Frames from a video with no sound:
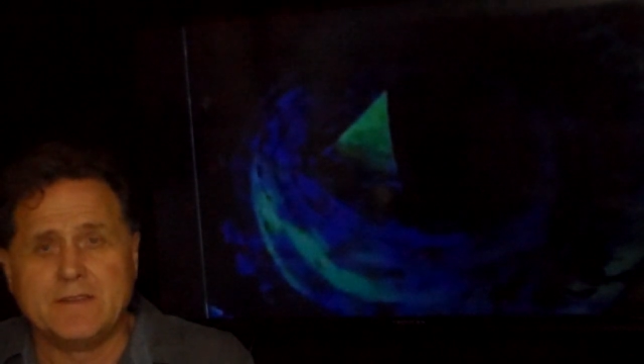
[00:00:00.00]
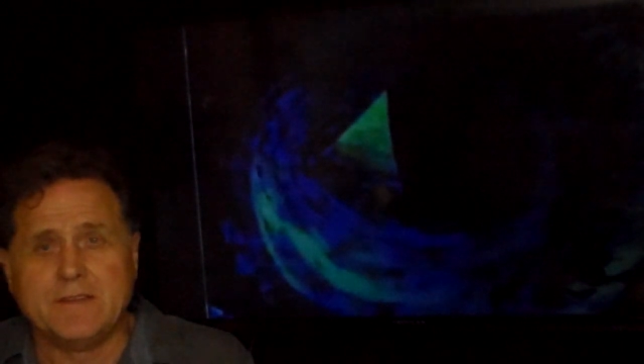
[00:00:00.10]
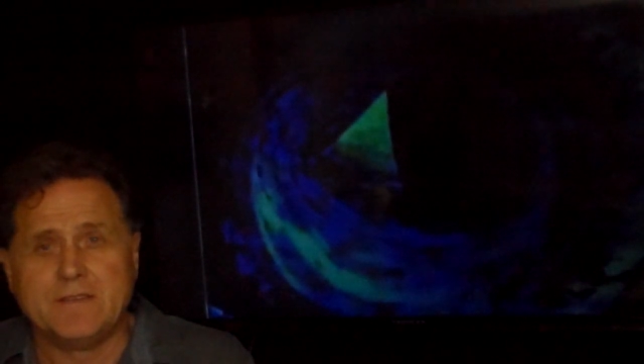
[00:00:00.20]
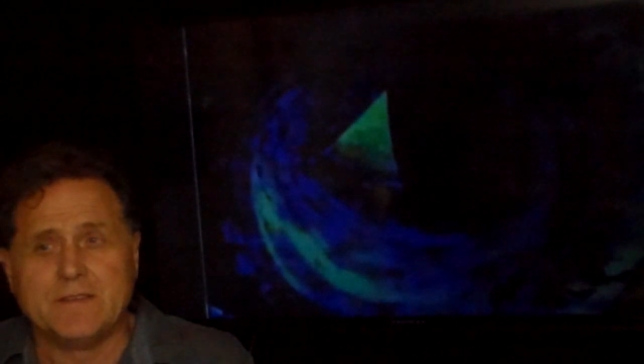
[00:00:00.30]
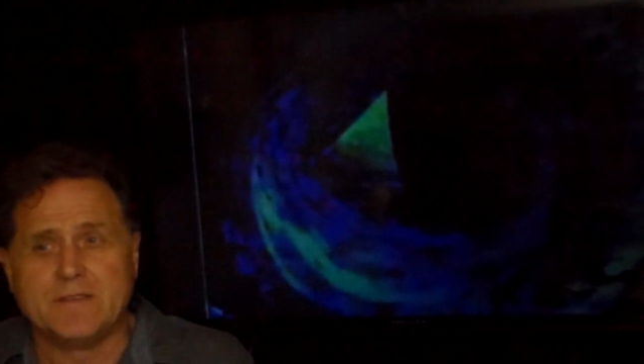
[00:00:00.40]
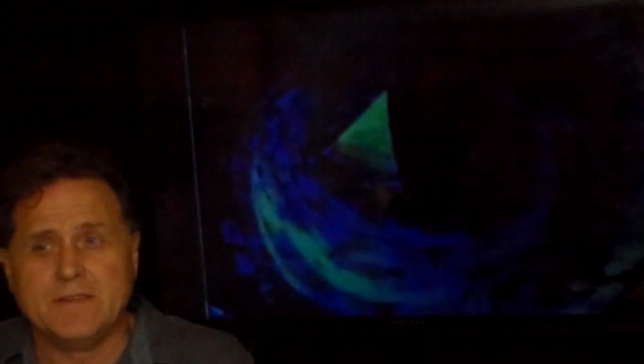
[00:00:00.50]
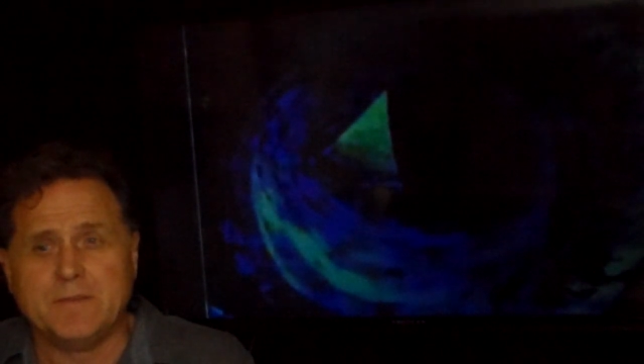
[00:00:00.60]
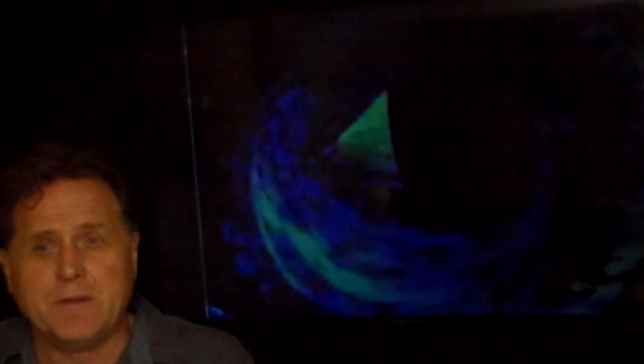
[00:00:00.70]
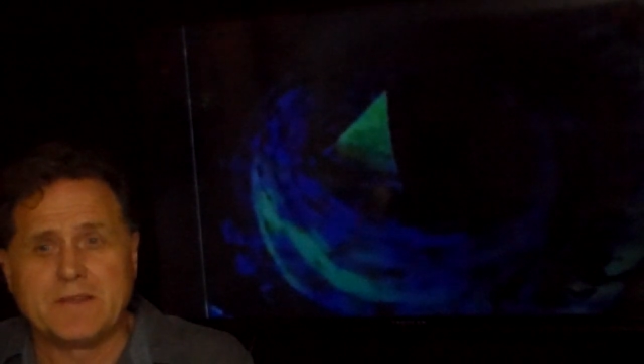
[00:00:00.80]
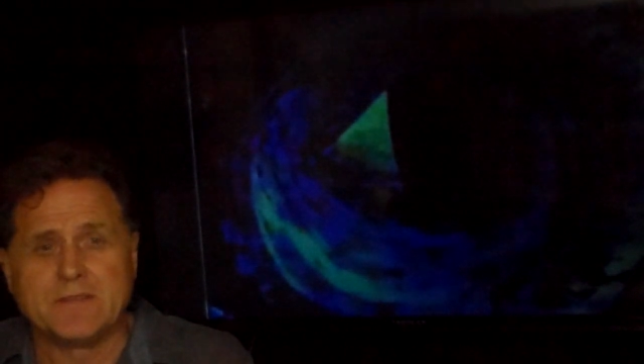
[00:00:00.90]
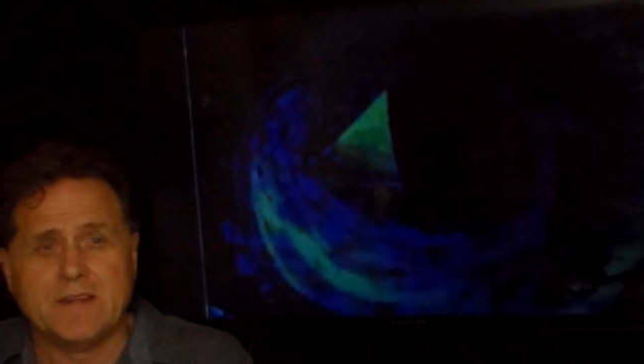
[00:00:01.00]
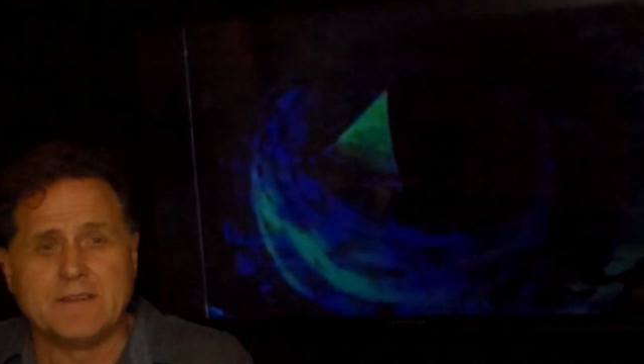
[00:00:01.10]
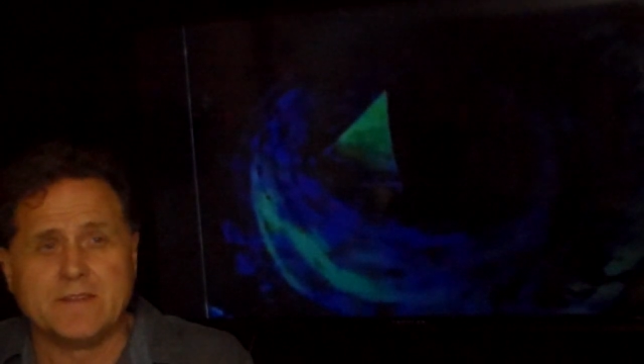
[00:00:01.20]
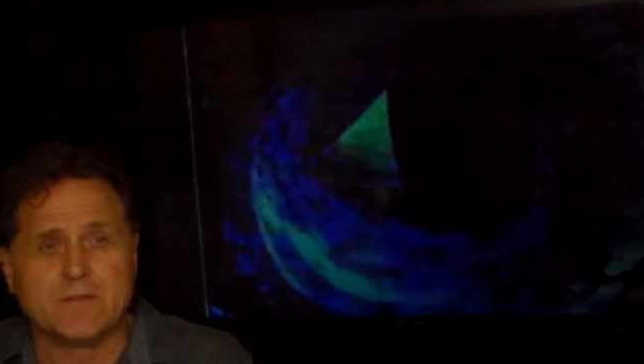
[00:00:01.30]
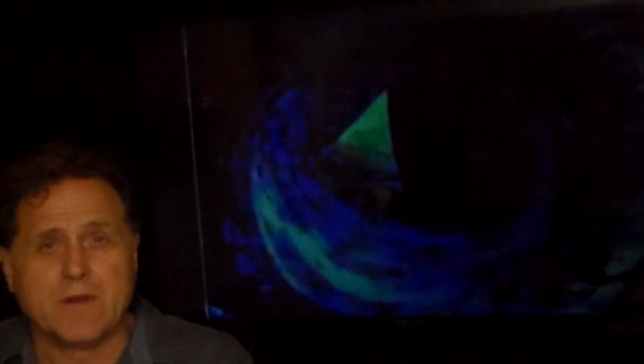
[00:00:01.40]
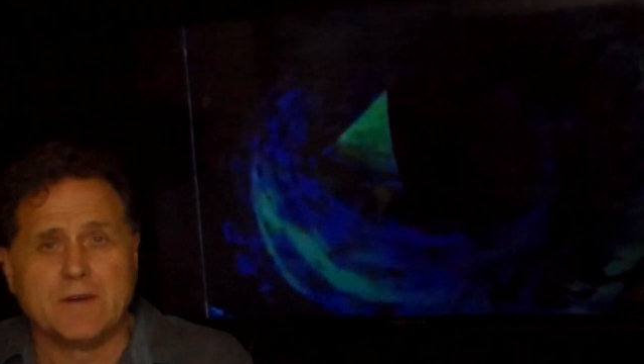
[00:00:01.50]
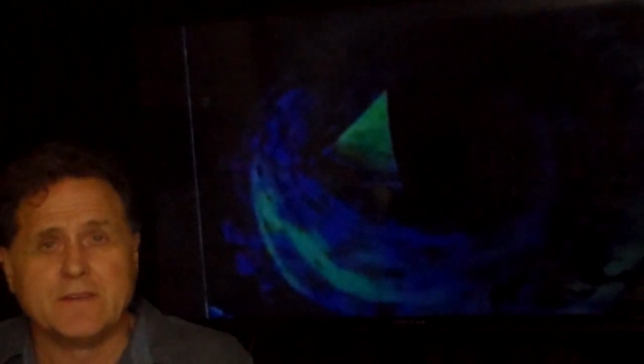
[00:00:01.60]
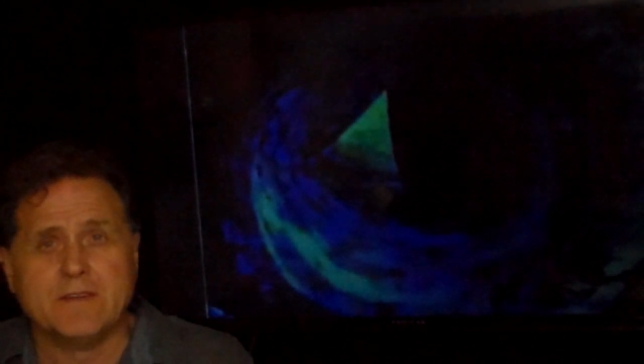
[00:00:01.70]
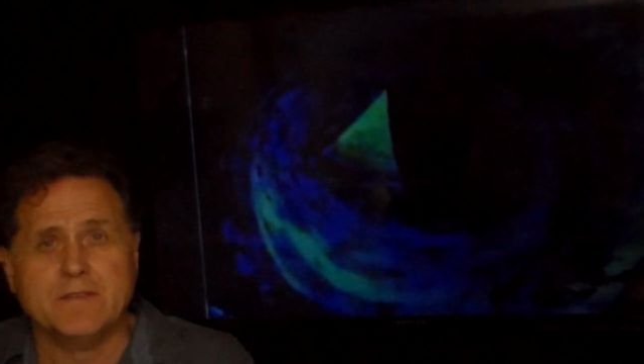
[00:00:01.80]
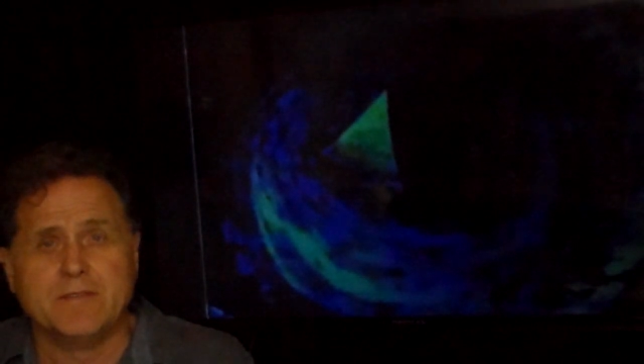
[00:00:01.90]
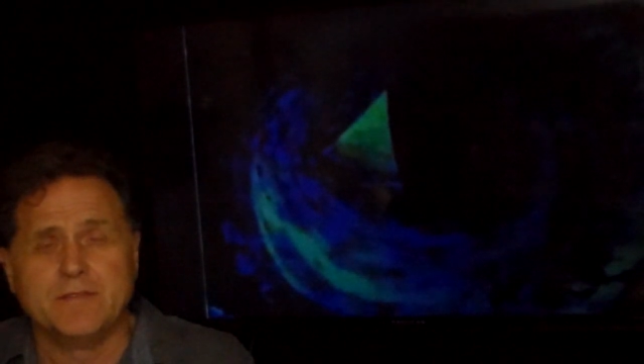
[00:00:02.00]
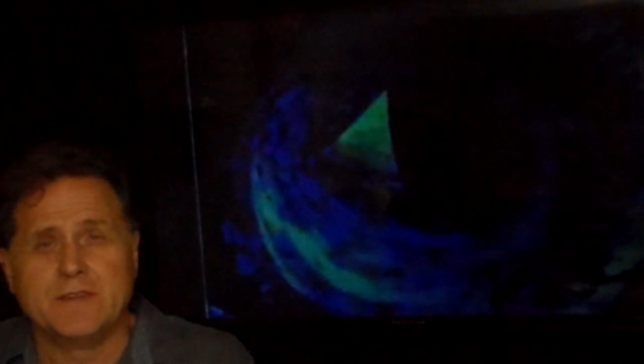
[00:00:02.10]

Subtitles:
it makes sense. It's relative.